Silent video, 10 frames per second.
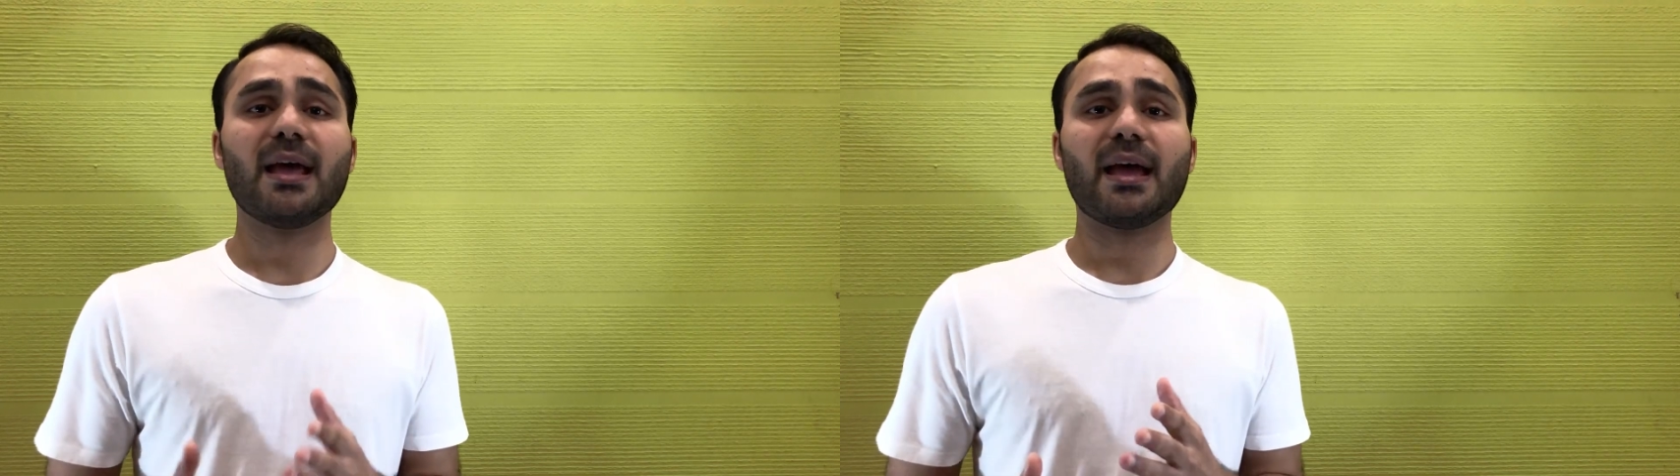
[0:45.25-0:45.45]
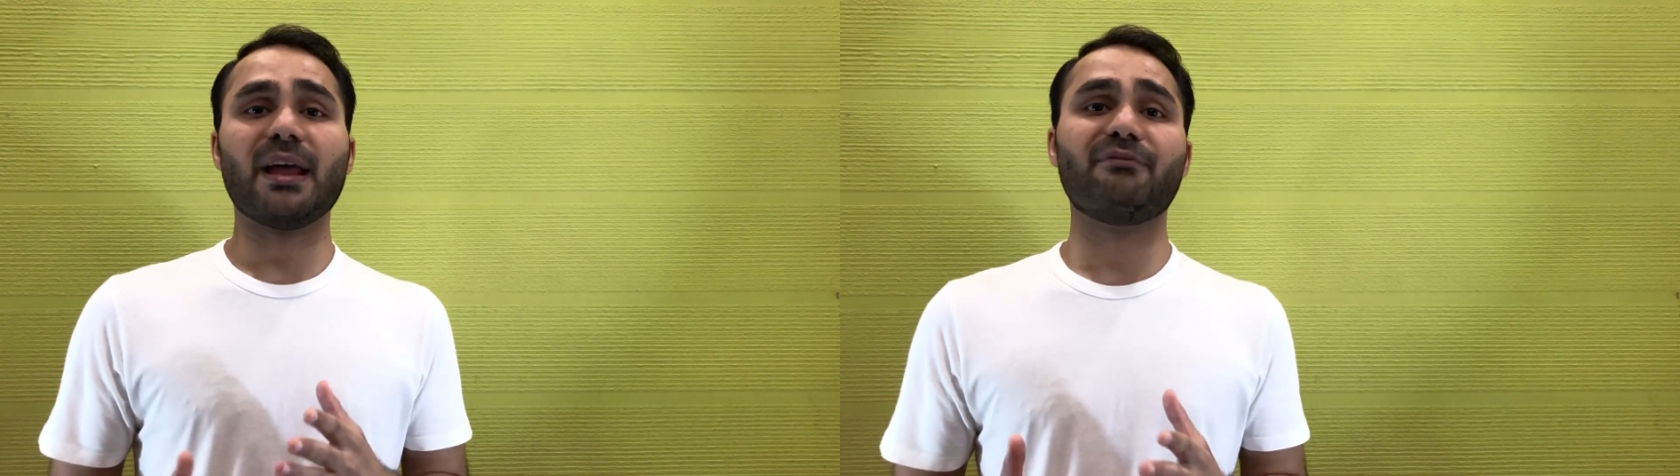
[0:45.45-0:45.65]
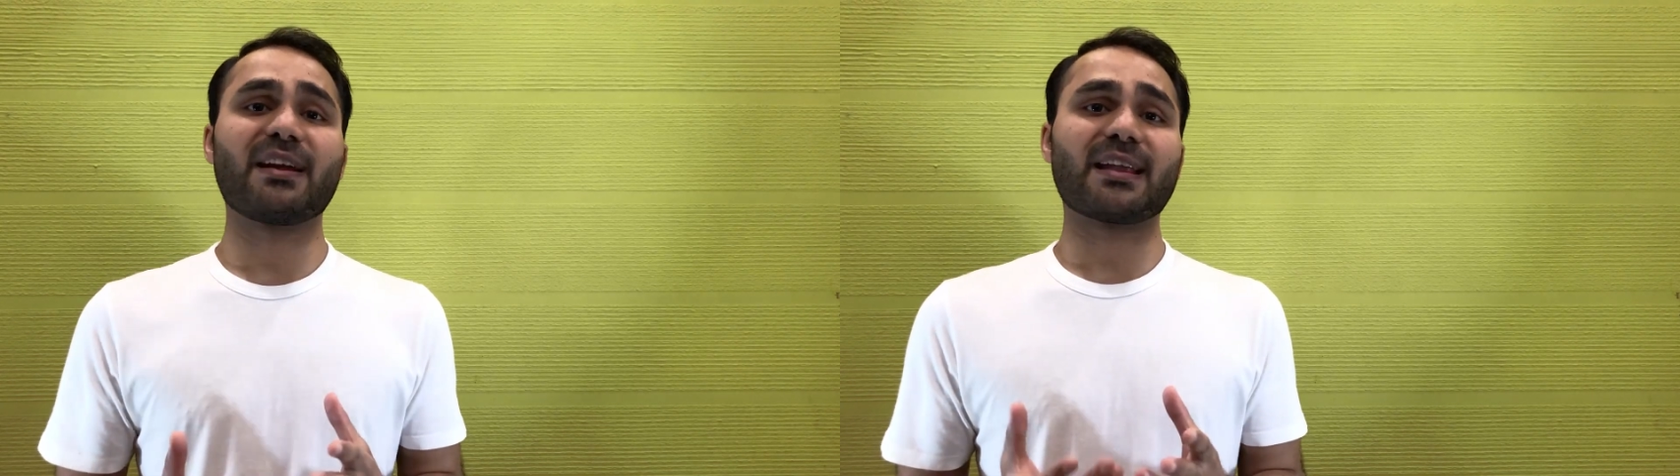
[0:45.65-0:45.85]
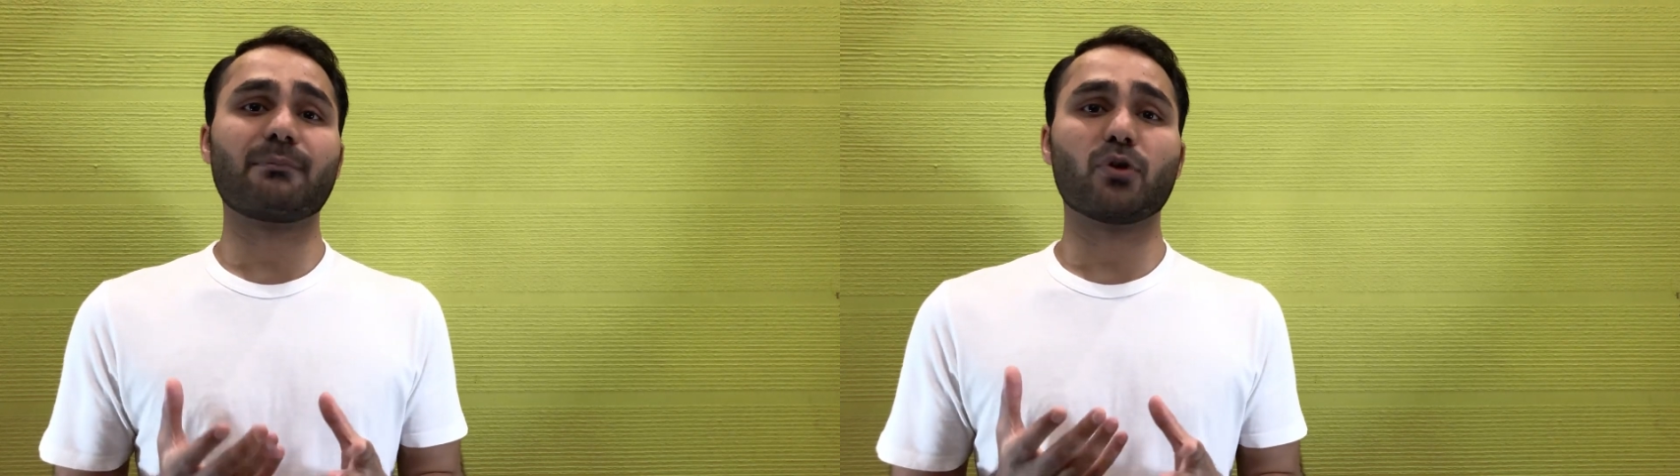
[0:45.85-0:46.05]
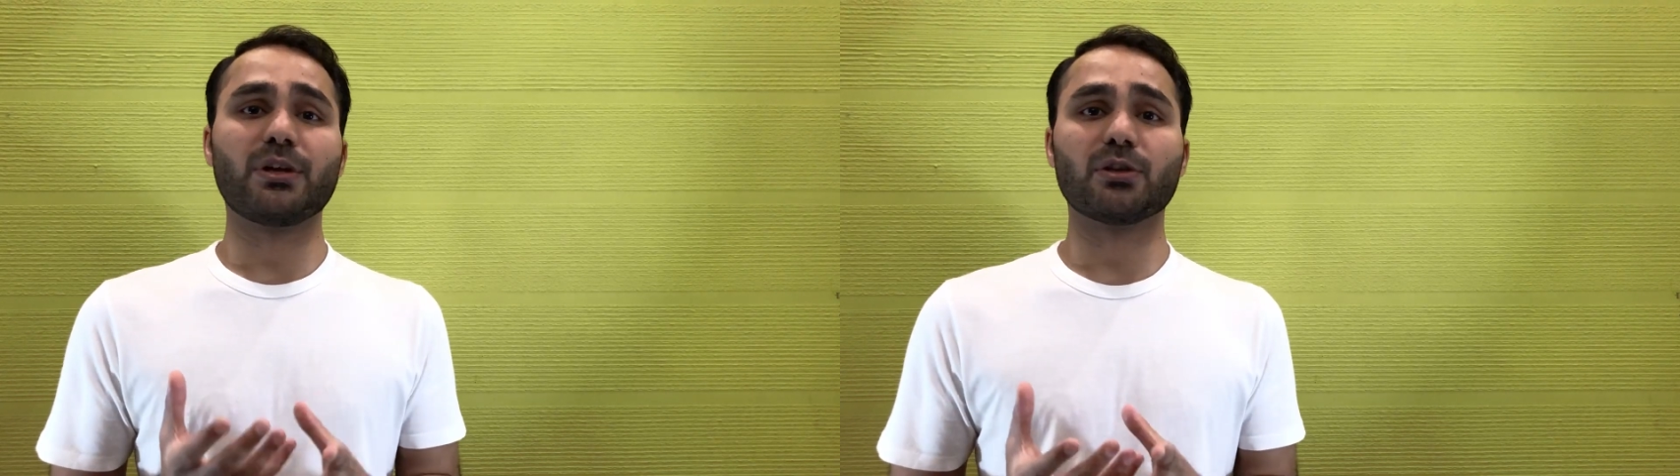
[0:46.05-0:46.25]
In fact, I'm
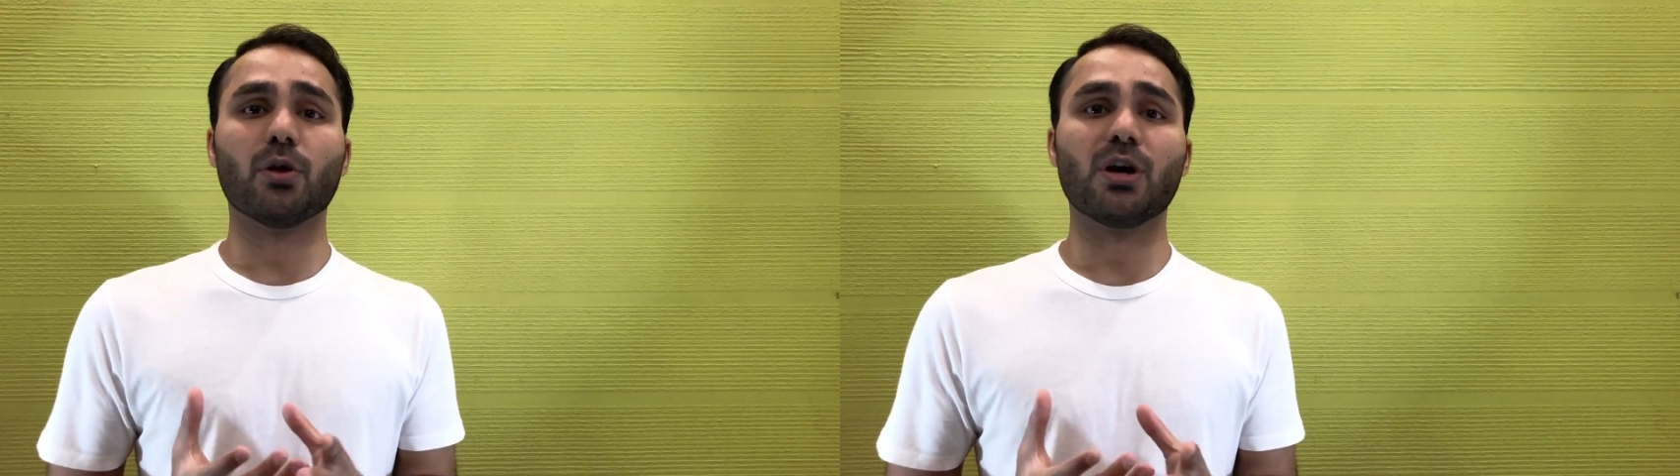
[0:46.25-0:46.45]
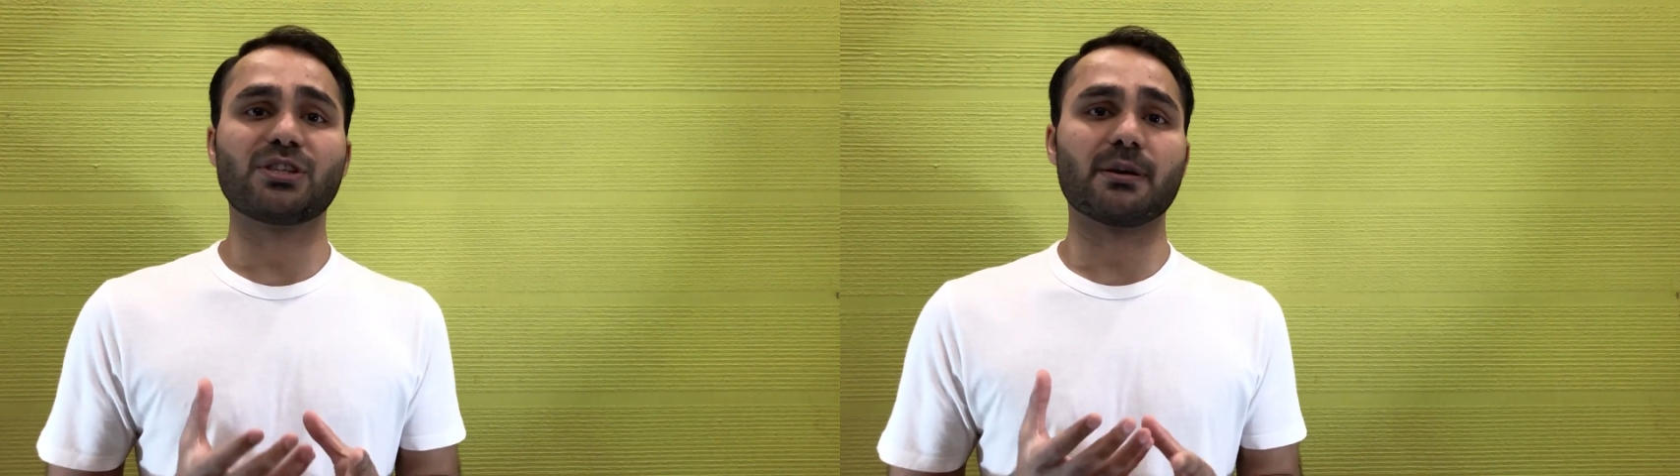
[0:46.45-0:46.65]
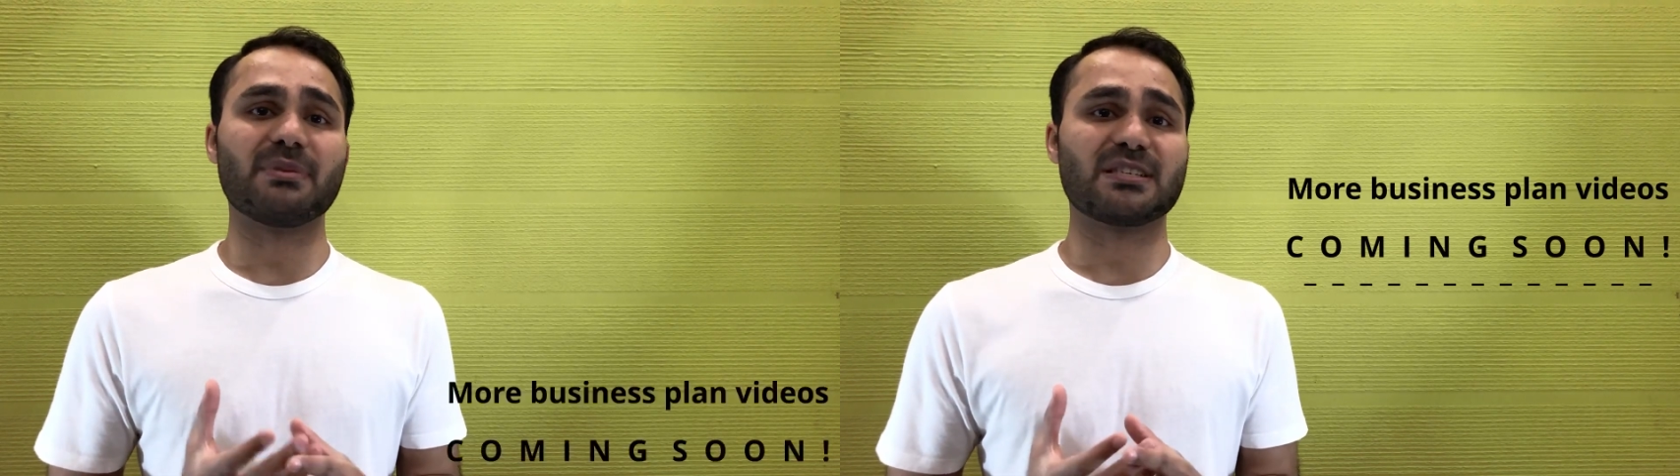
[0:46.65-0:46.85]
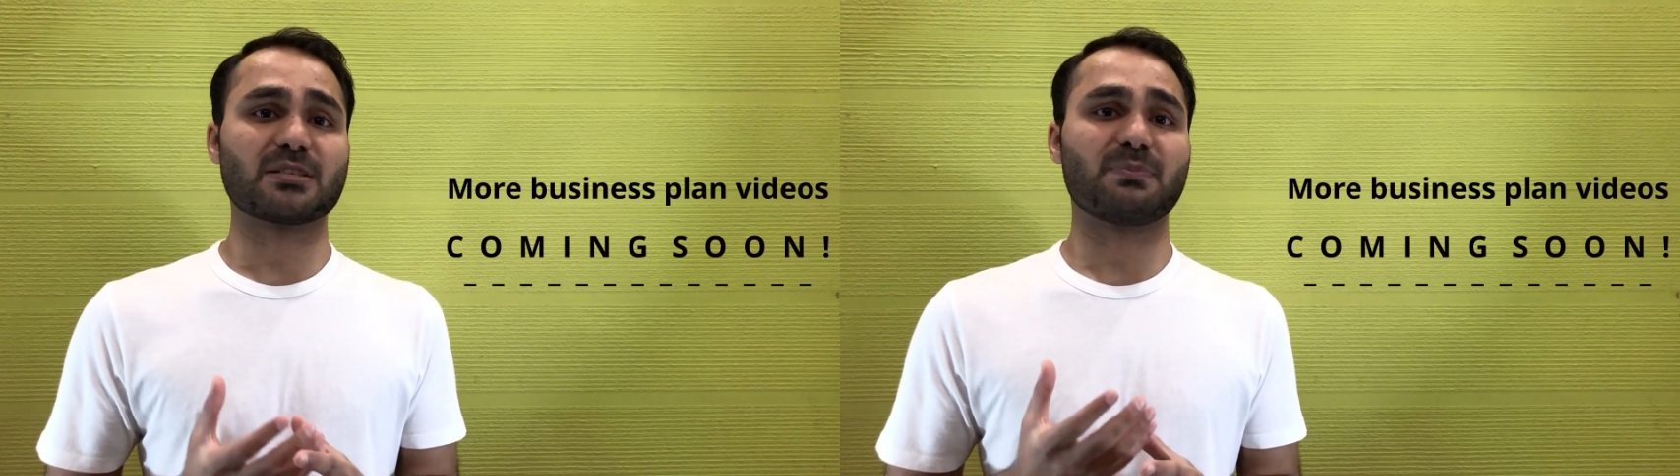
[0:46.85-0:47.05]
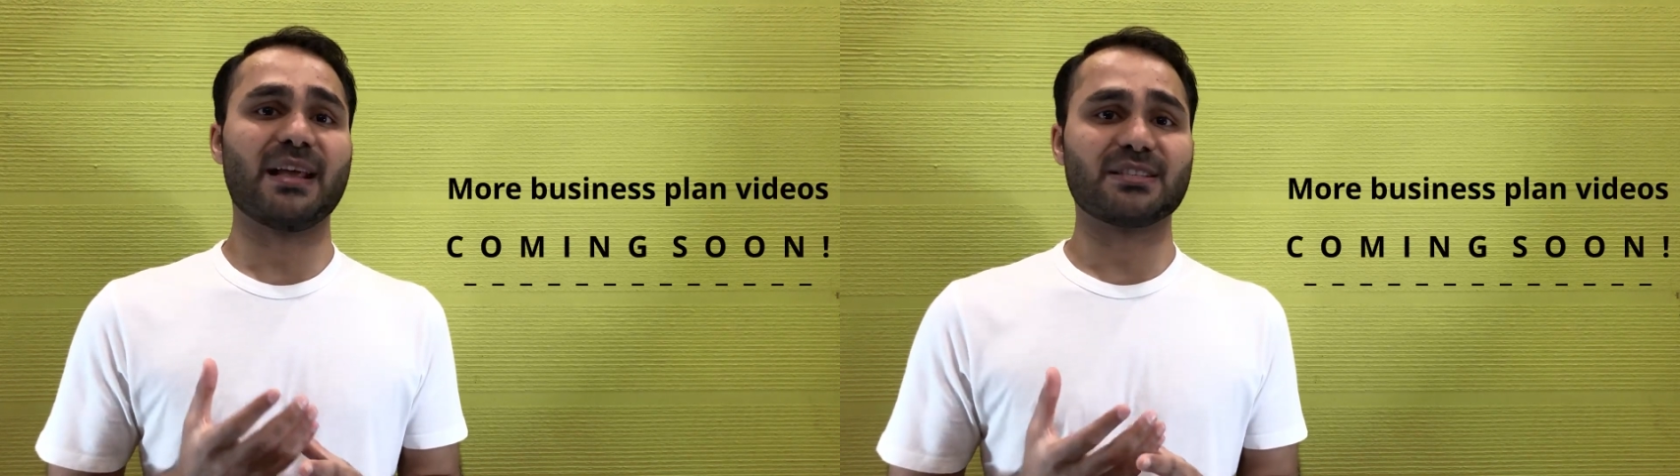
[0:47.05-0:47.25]
going to launch a business plan